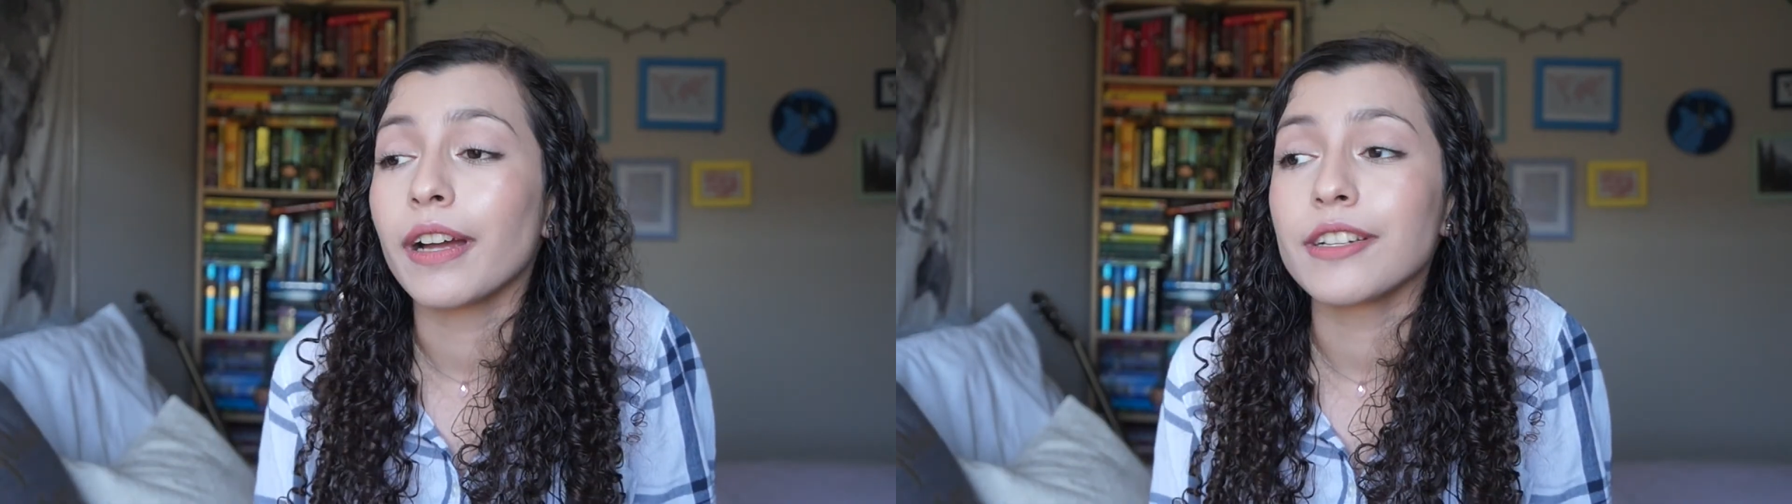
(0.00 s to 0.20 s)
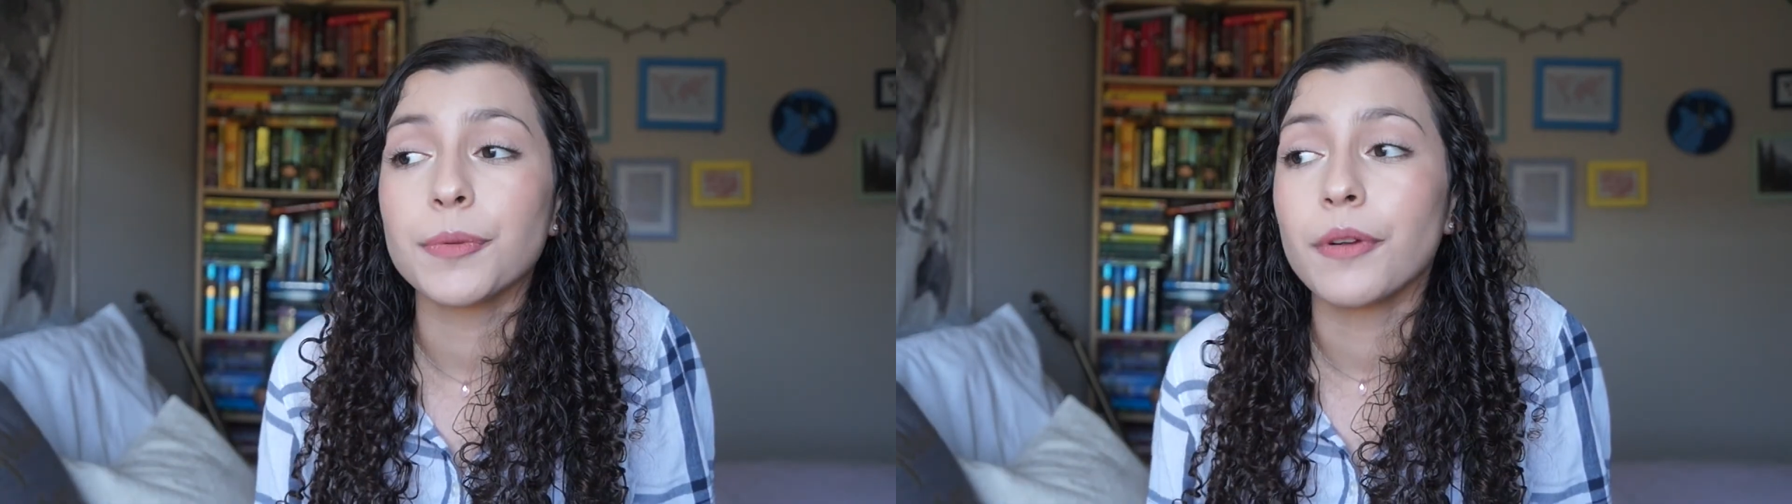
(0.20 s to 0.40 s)

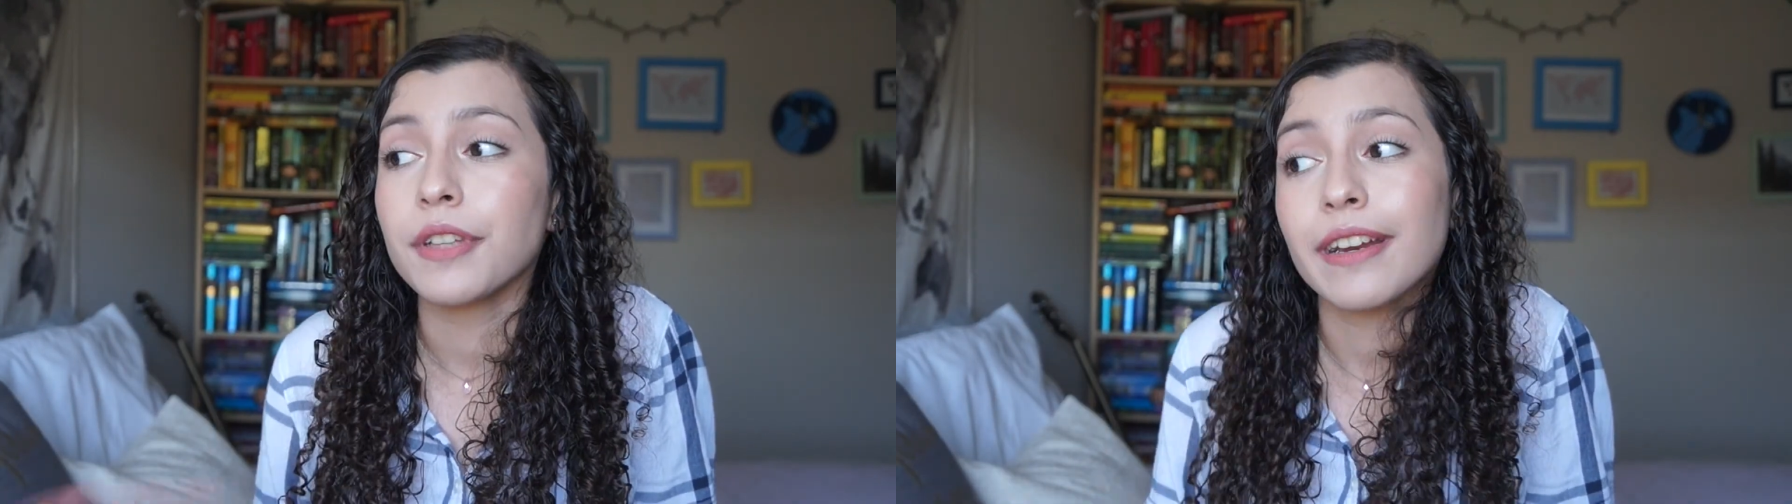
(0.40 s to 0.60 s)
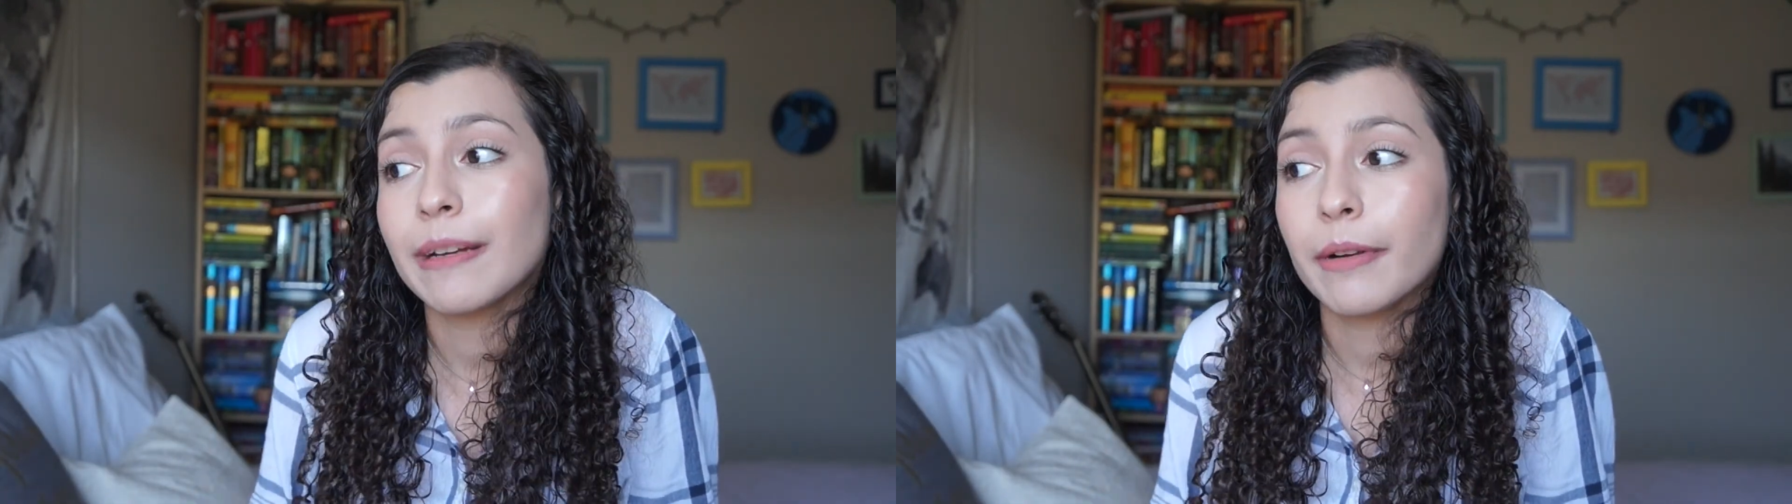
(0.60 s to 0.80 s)
I just won't
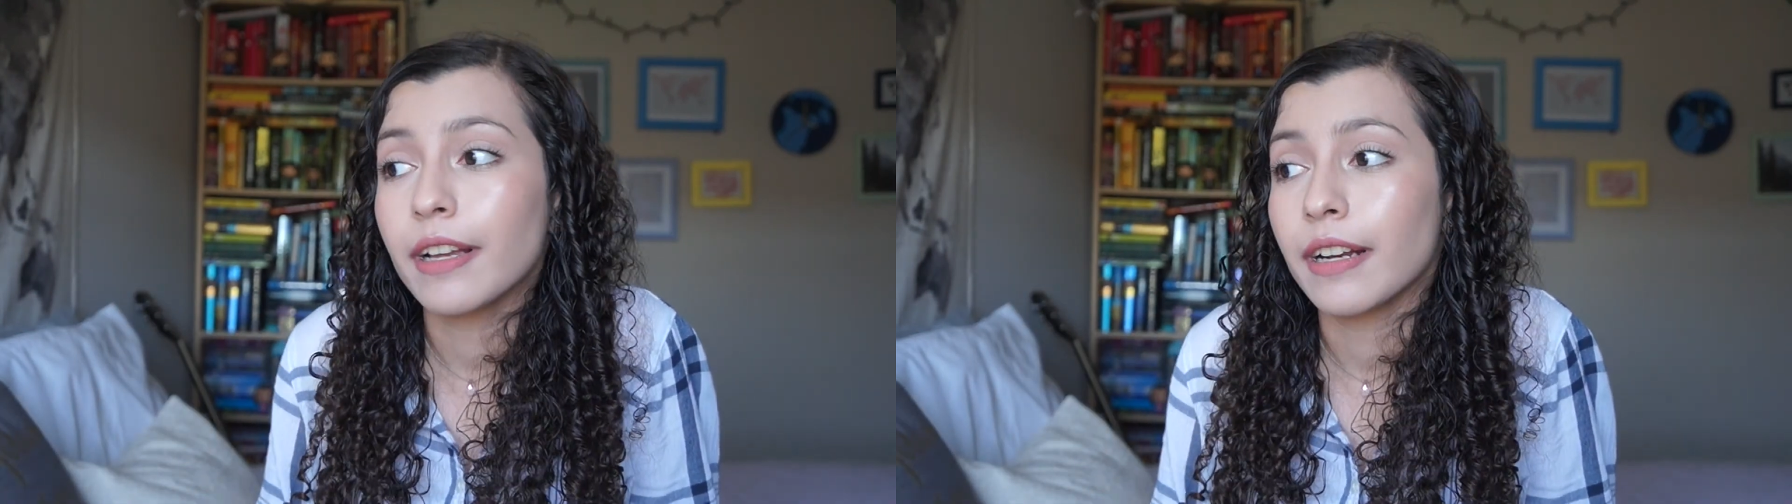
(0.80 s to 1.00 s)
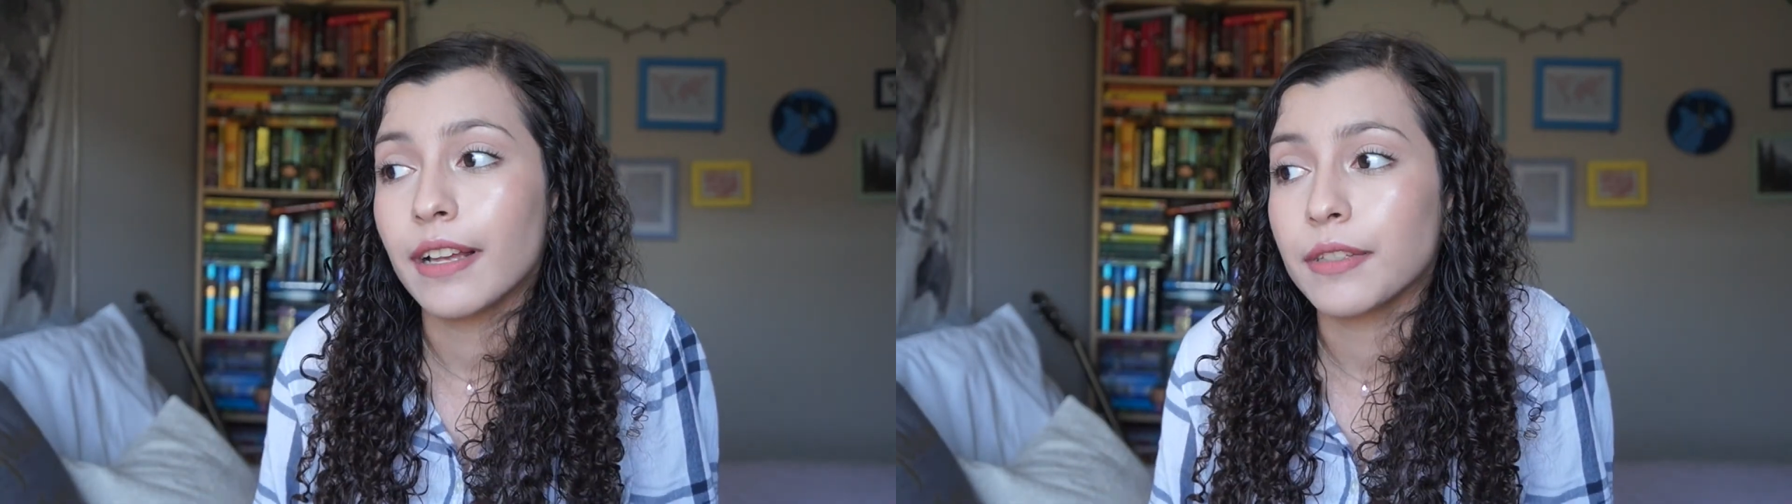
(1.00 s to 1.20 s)
date anybody
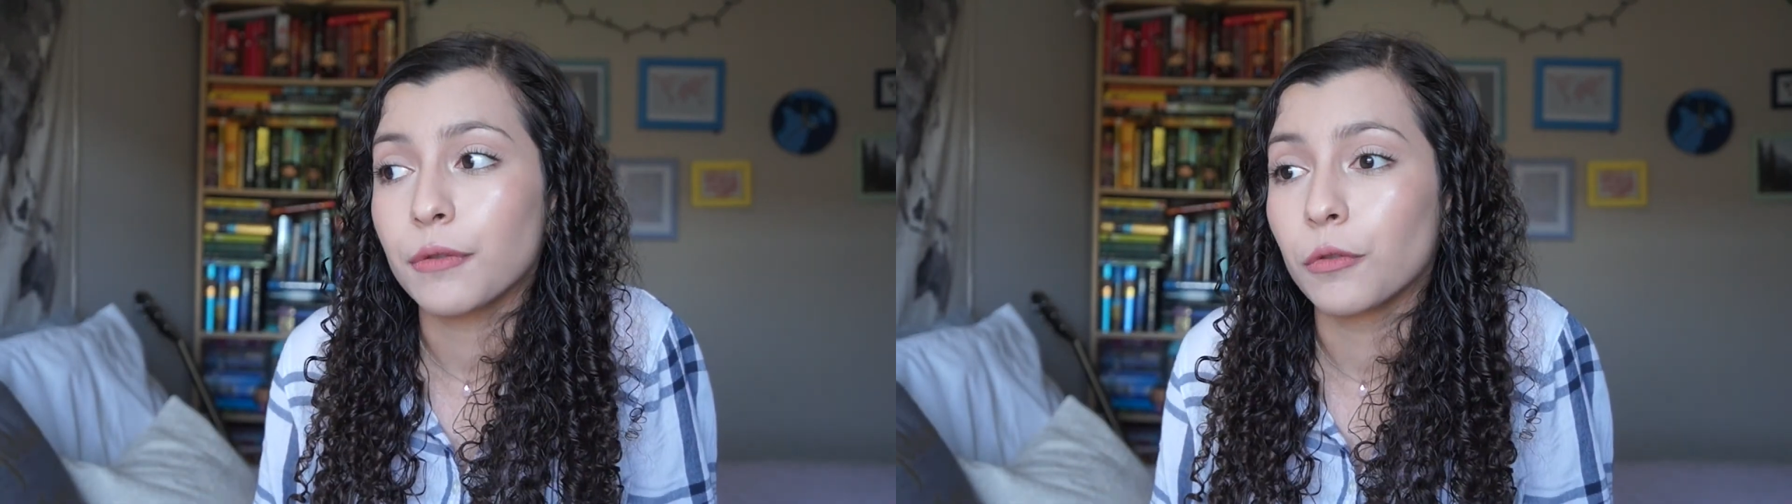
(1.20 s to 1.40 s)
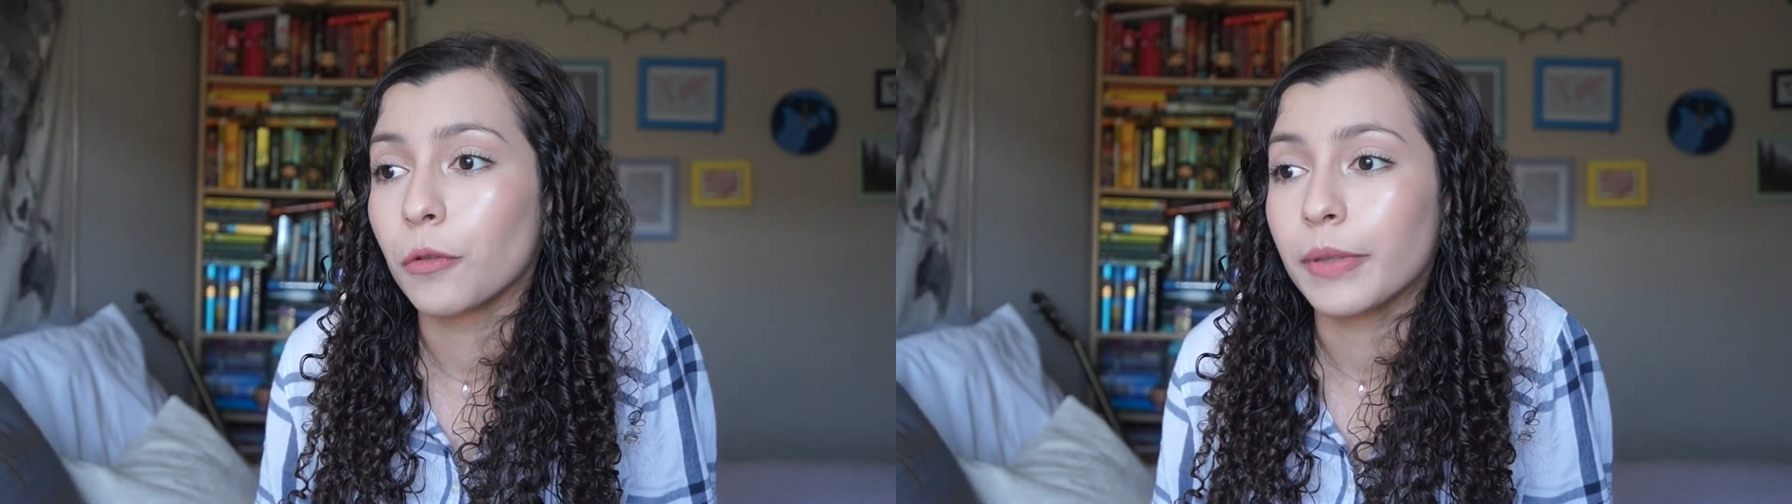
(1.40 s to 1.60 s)
in high school